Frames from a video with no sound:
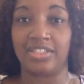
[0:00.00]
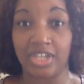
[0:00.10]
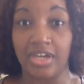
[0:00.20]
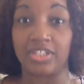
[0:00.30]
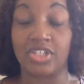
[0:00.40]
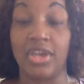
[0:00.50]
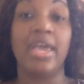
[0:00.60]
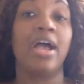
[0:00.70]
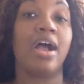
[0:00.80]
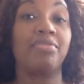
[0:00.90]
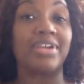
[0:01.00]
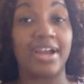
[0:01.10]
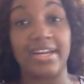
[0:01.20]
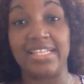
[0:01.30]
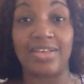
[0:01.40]
church, or
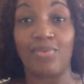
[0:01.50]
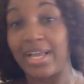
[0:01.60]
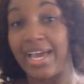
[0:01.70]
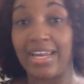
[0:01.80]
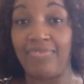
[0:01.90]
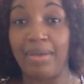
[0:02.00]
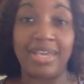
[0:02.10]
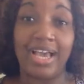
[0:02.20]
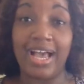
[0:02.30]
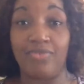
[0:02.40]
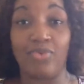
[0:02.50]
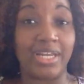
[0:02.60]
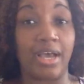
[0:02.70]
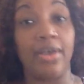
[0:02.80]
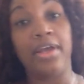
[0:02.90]
regardless of what kind of family you have,
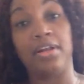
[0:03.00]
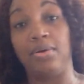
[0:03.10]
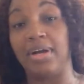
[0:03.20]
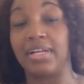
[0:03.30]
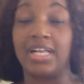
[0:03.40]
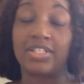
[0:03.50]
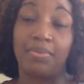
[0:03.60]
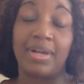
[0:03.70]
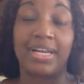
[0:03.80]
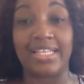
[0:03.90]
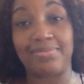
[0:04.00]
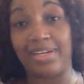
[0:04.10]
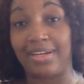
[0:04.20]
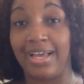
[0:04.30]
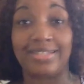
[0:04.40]
whether lower class, upper class, middle
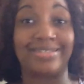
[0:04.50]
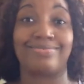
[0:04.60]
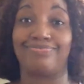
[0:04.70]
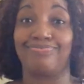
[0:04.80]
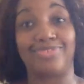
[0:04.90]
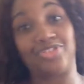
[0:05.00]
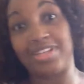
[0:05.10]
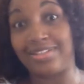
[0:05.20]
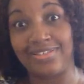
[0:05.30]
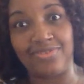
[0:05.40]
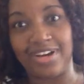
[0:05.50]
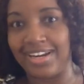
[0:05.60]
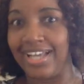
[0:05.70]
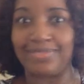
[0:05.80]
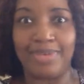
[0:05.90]
class, stratosphere
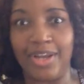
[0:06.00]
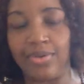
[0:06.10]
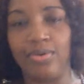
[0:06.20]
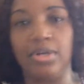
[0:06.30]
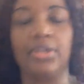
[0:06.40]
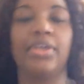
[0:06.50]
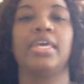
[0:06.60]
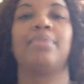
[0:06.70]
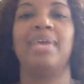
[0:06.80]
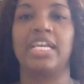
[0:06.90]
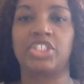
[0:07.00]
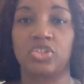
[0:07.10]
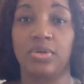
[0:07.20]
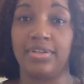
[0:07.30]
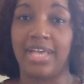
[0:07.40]
class, middle know Make
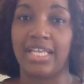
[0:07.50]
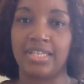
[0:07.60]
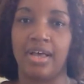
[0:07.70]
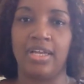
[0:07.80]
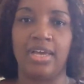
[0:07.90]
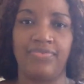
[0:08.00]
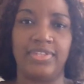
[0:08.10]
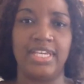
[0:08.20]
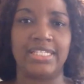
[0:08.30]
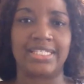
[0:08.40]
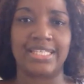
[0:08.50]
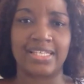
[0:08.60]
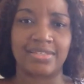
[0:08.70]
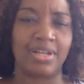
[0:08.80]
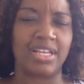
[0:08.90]
sure that all of these
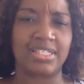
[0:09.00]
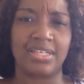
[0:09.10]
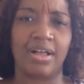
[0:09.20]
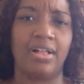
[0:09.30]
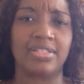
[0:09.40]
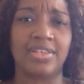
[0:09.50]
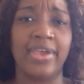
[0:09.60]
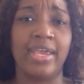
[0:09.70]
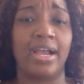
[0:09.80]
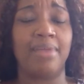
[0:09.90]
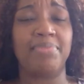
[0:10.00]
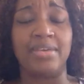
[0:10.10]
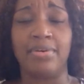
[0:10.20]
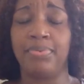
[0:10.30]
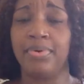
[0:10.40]
sexual assaults are being
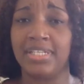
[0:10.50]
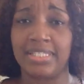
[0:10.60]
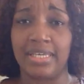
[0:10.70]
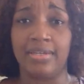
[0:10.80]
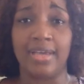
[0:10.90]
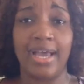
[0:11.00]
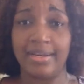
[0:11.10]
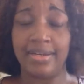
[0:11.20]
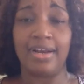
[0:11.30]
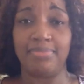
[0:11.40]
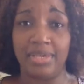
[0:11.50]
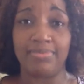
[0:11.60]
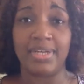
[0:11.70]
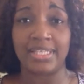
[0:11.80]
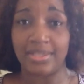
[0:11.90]
reported and are being
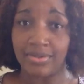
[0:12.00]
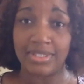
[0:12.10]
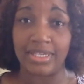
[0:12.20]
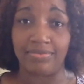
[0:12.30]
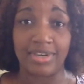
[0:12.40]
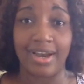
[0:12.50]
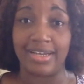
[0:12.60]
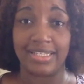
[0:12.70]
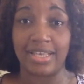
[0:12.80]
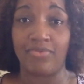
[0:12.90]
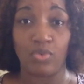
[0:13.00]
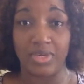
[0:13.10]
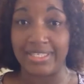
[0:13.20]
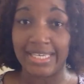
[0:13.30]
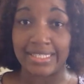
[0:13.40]
prosecuted, regardless of who
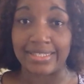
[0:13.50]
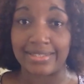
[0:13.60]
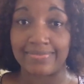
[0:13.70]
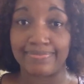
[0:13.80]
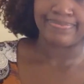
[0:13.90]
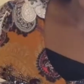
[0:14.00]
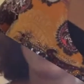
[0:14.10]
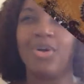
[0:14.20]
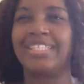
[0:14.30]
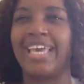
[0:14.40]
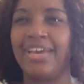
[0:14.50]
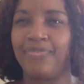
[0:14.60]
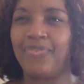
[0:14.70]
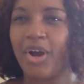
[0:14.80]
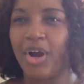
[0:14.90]
it is. Don't right.
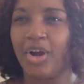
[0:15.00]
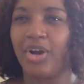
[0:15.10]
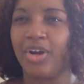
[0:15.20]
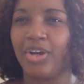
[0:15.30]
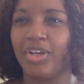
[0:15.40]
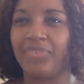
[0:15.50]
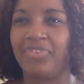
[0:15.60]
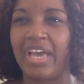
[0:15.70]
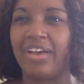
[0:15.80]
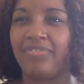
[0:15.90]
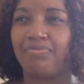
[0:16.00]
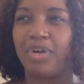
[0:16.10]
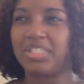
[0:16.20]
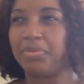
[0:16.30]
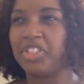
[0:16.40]
ever, if you have
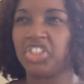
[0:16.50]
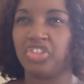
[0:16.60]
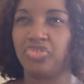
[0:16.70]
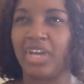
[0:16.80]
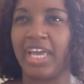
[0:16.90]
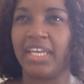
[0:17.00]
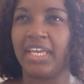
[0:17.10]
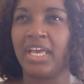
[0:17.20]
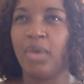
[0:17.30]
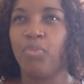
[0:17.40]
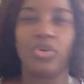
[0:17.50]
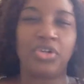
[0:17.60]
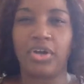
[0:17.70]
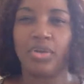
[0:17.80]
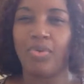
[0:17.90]
multiple children, put
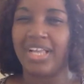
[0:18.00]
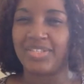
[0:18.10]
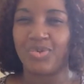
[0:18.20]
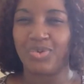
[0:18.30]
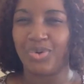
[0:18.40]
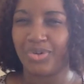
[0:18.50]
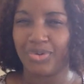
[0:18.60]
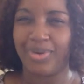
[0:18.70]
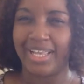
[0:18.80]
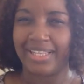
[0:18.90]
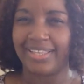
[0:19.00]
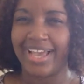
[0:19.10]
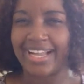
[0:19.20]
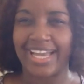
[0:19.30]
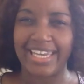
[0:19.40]
down the ones who don't do well
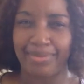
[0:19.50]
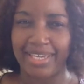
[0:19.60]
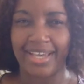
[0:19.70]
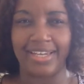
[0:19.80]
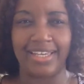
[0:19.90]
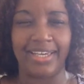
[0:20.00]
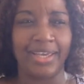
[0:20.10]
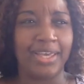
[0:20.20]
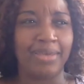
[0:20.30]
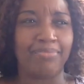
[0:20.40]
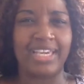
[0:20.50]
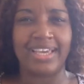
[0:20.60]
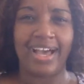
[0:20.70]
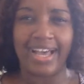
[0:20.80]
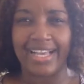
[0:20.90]
academically
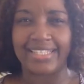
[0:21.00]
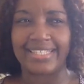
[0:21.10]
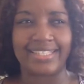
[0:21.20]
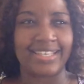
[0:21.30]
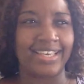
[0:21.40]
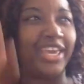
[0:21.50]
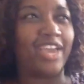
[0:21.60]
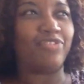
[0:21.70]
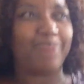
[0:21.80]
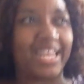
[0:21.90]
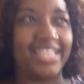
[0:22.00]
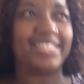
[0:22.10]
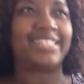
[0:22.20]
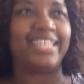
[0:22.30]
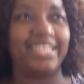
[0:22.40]
because everybody
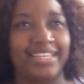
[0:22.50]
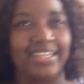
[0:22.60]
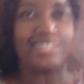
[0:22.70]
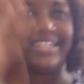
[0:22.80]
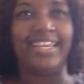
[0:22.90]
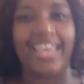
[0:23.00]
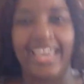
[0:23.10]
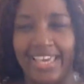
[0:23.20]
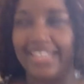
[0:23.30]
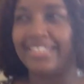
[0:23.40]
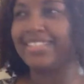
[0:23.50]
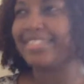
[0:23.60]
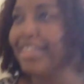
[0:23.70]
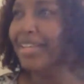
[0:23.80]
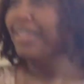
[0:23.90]
is seeing the A's,